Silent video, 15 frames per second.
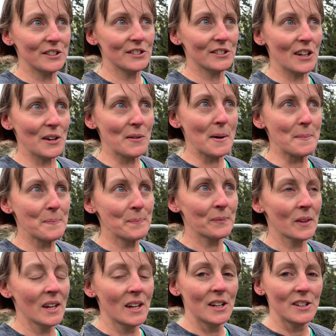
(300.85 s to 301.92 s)
So
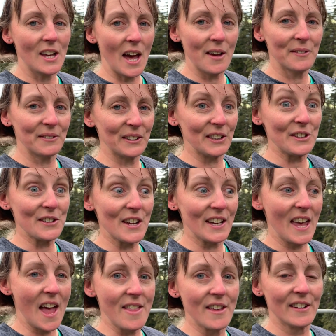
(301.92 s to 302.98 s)
yeah, I'm gonna do it again.